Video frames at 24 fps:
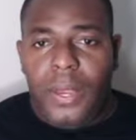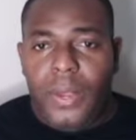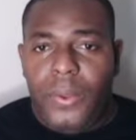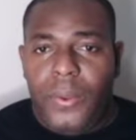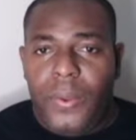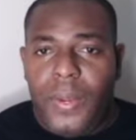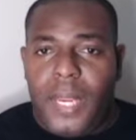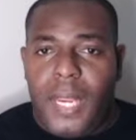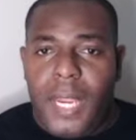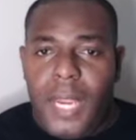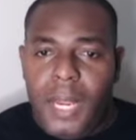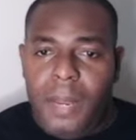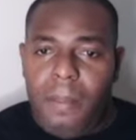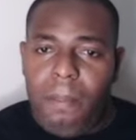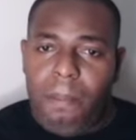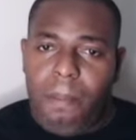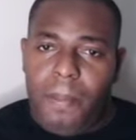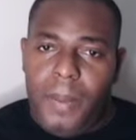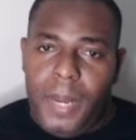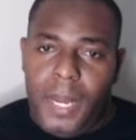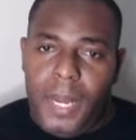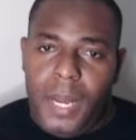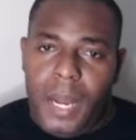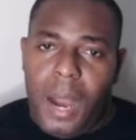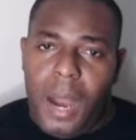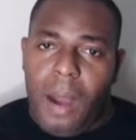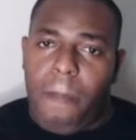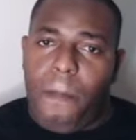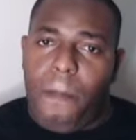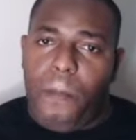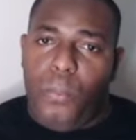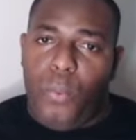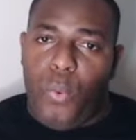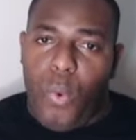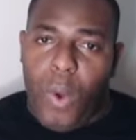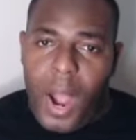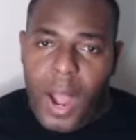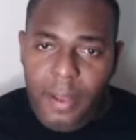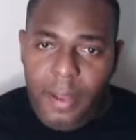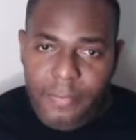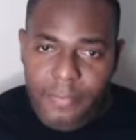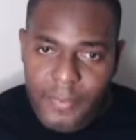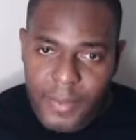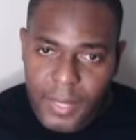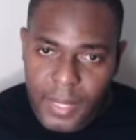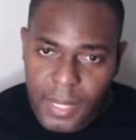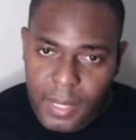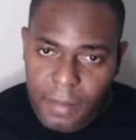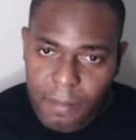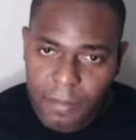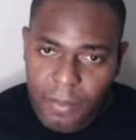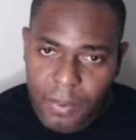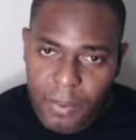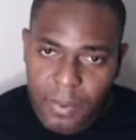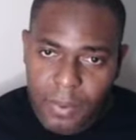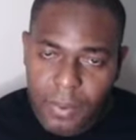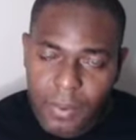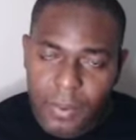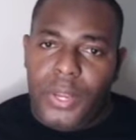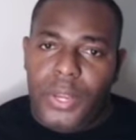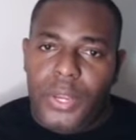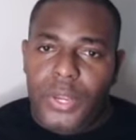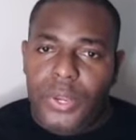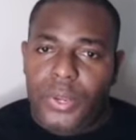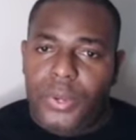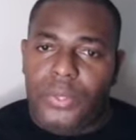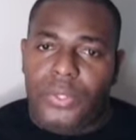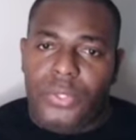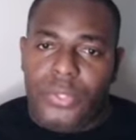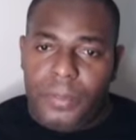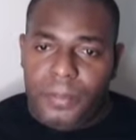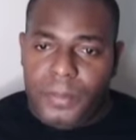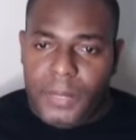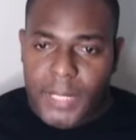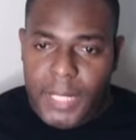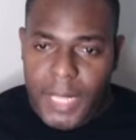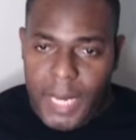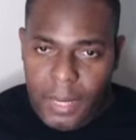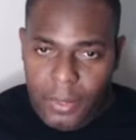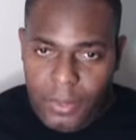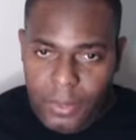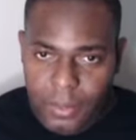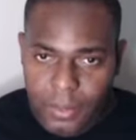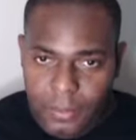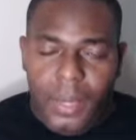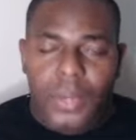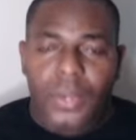You can build a profitable YouTube channel.